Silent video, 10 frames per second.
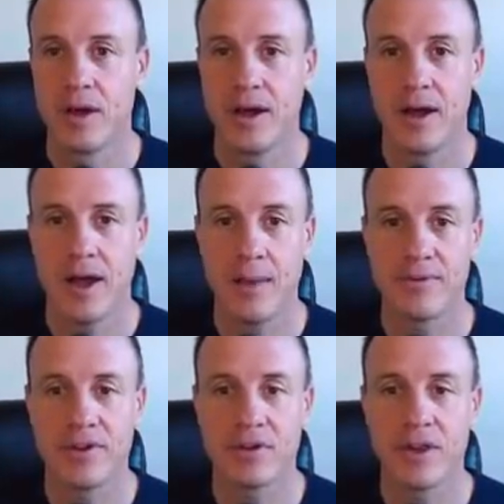I
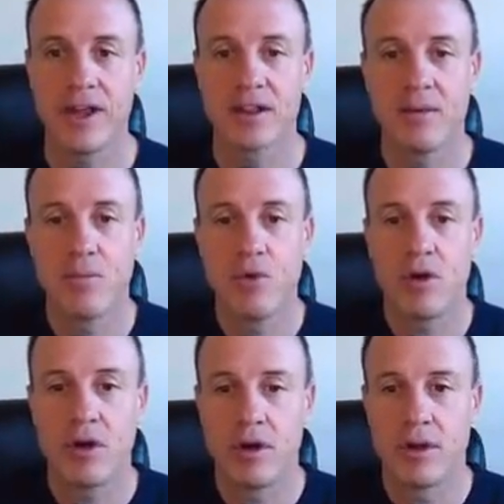particularly like the
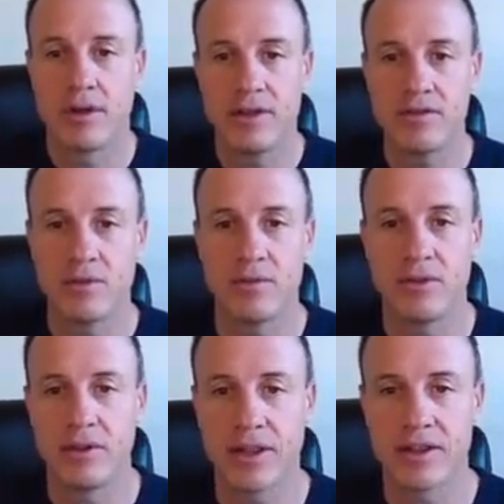more, these are
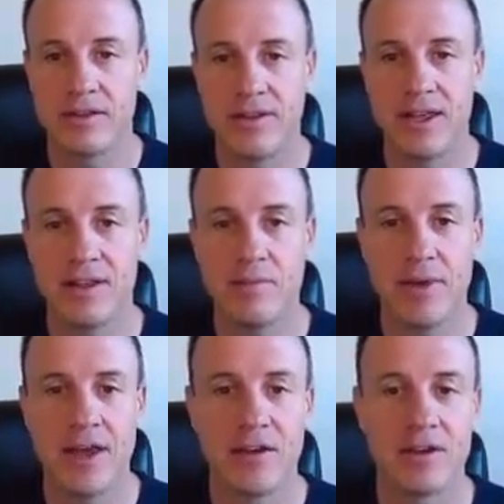like the Daily
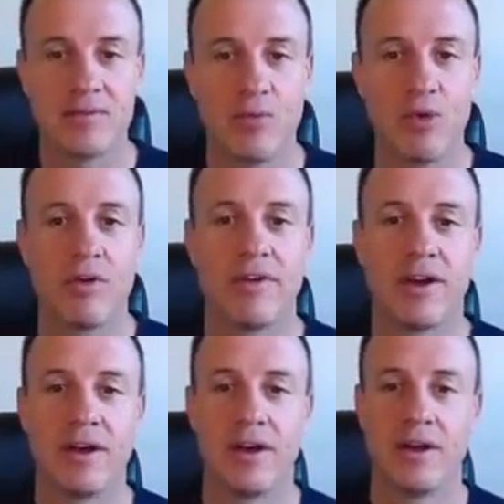Mail is more of a,